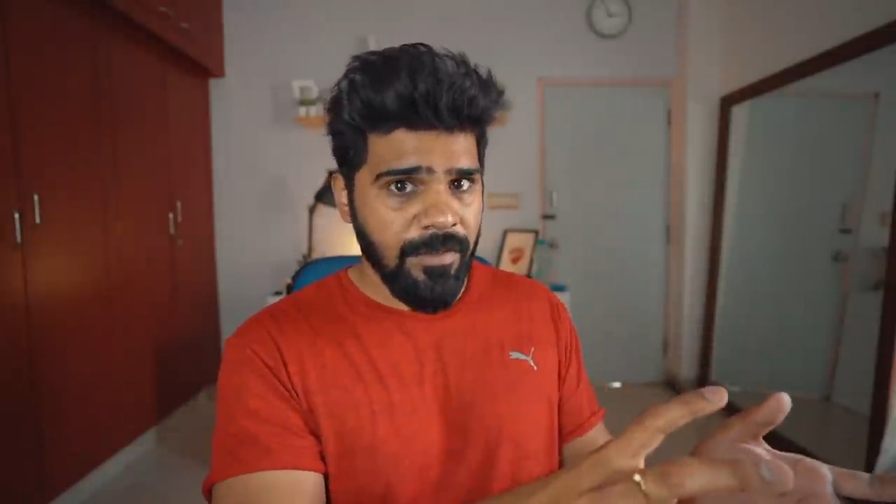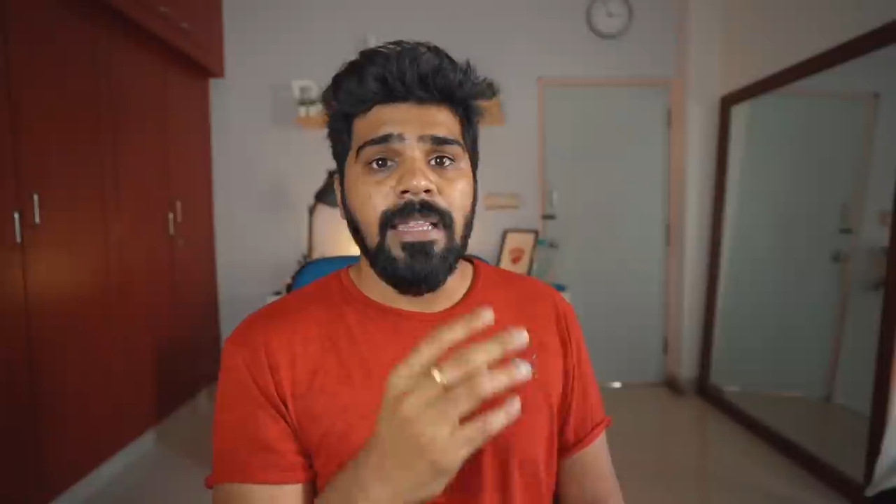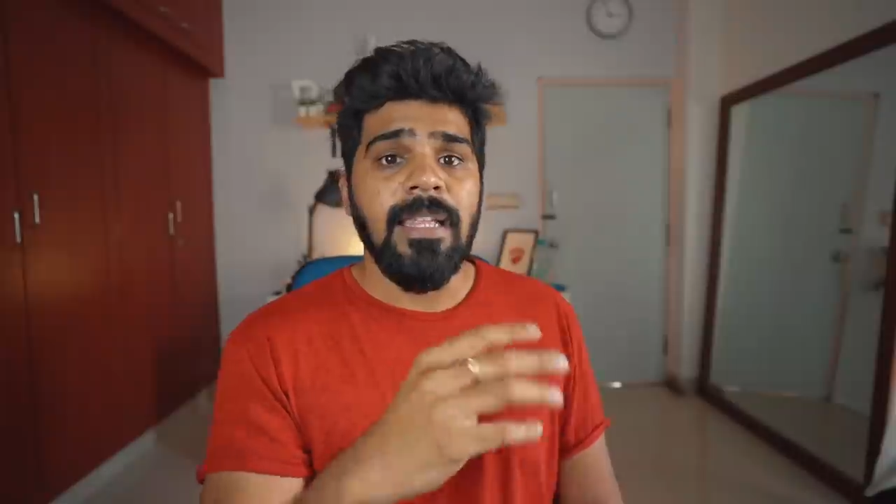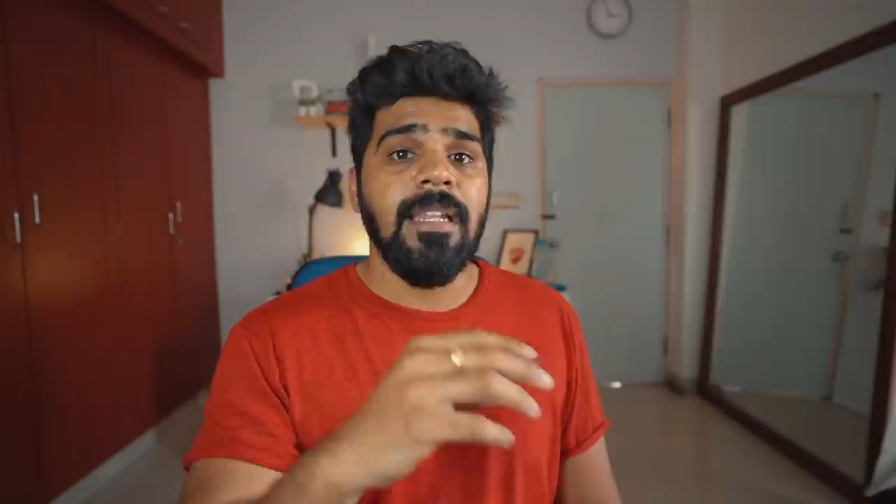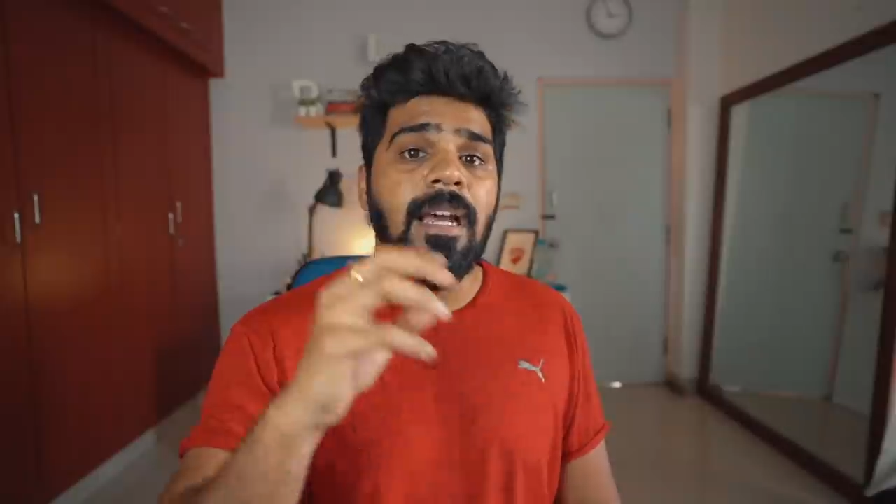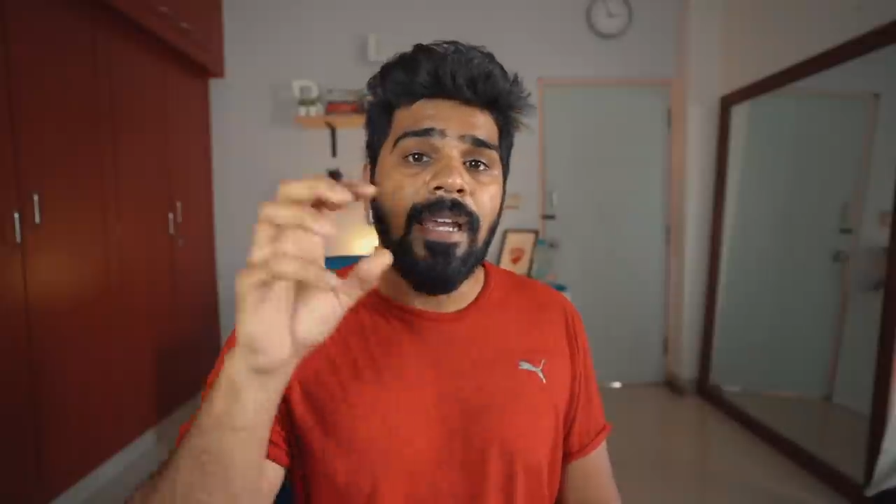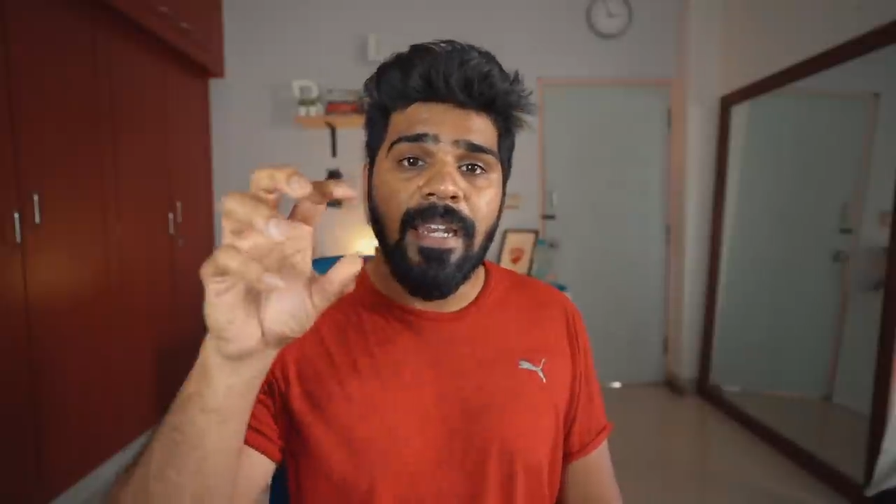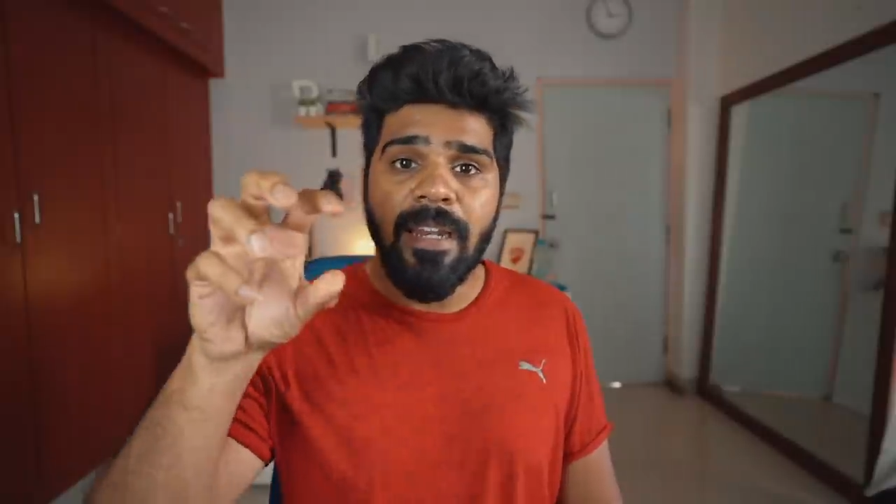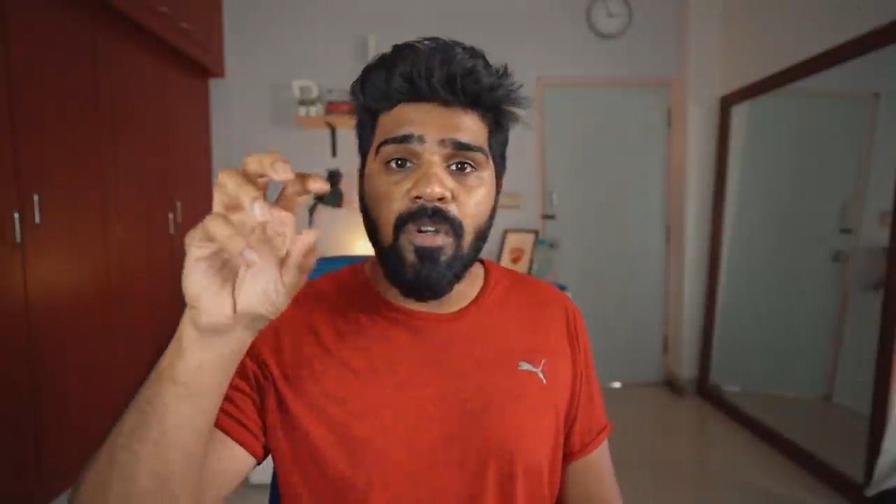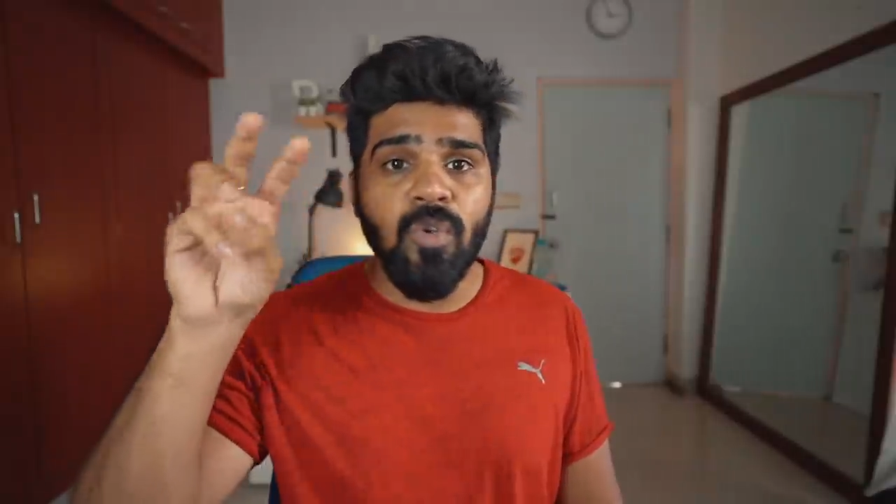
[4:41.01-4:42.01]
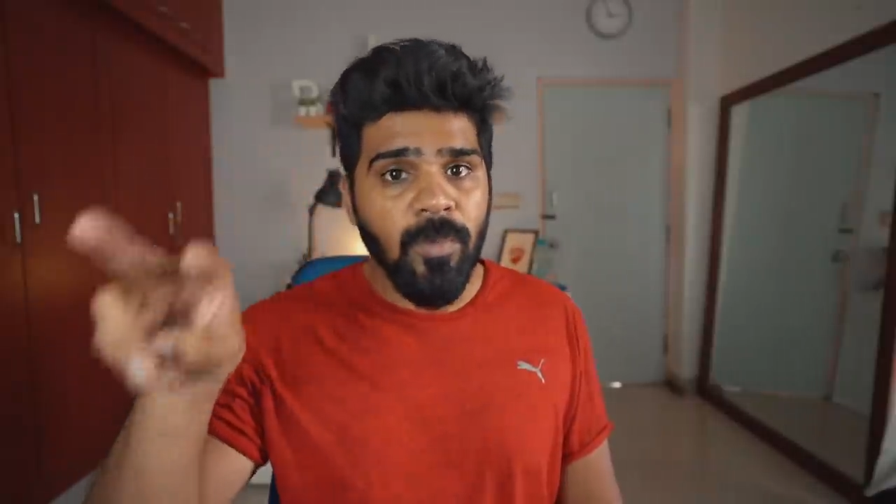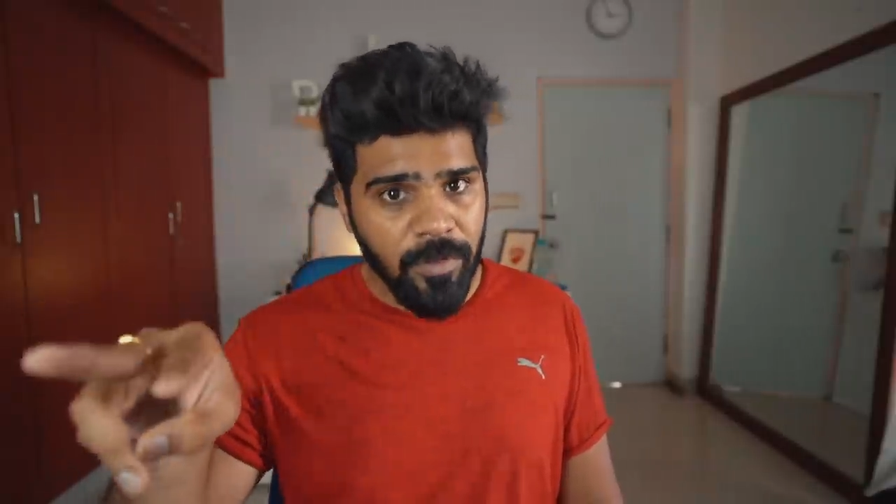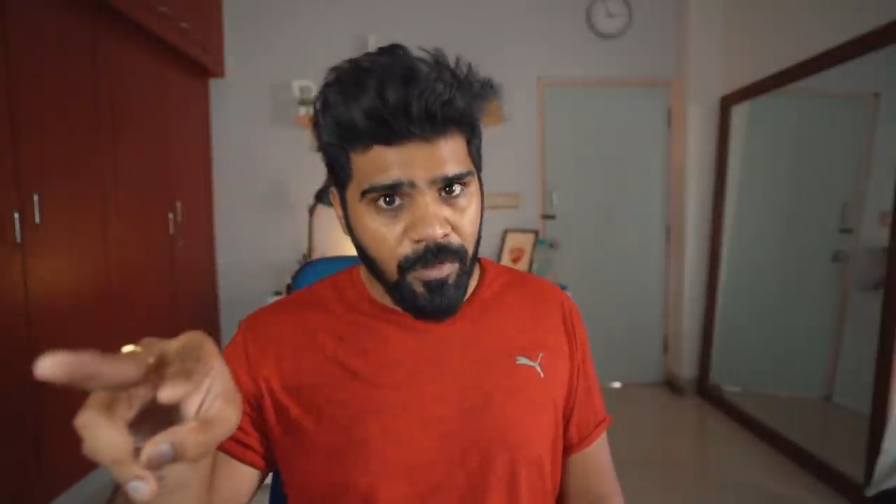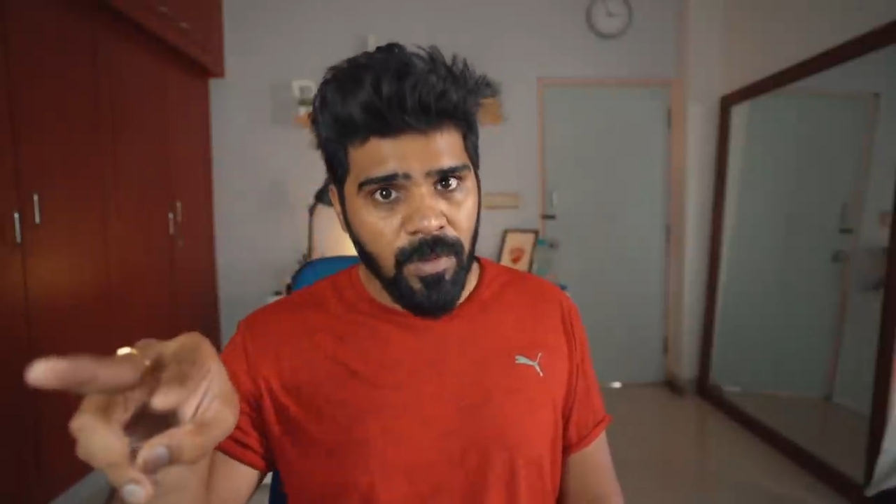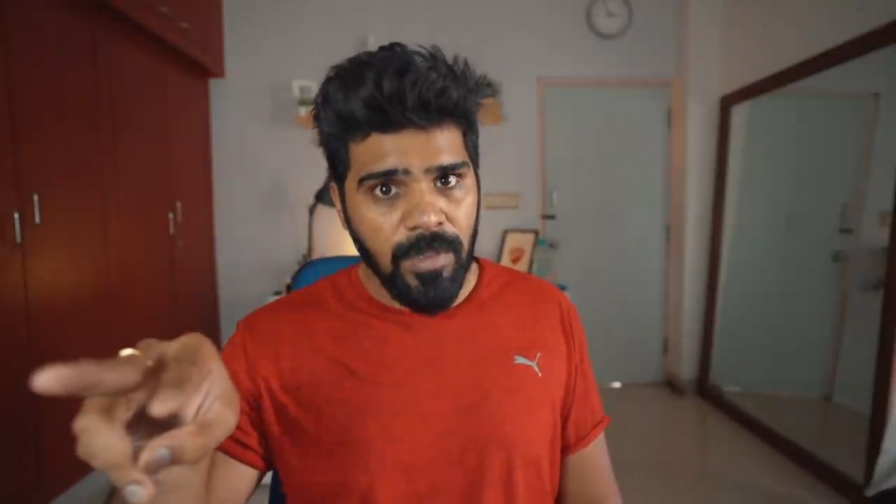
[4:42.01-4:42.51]
and then I create two more
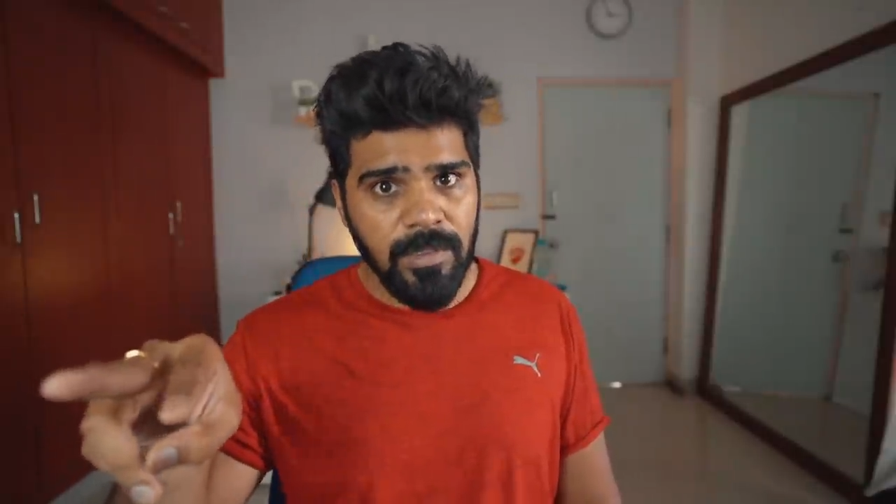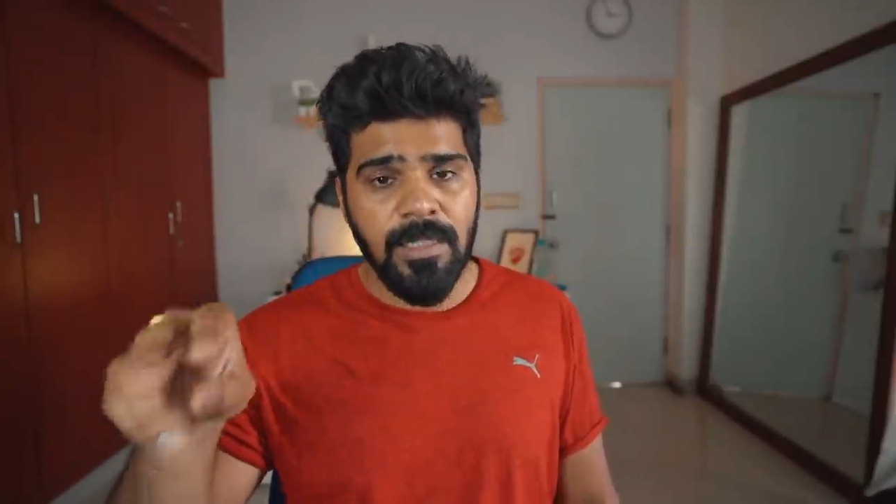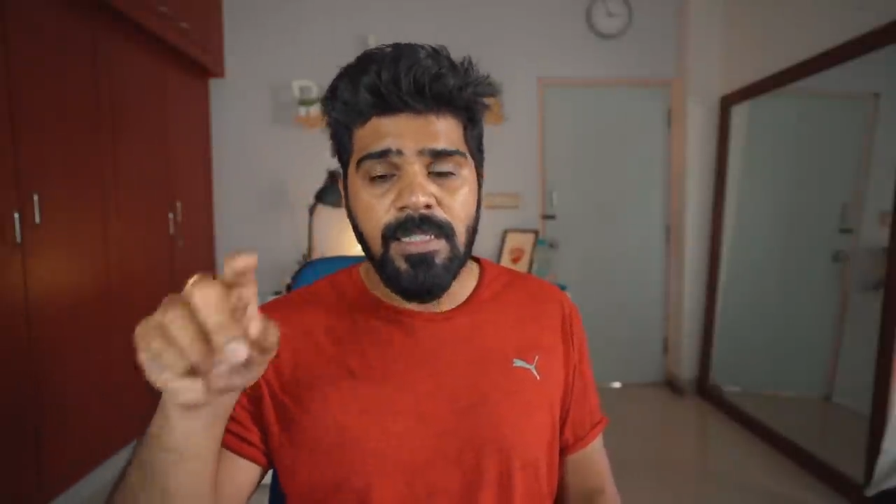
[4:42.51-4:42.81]
folders,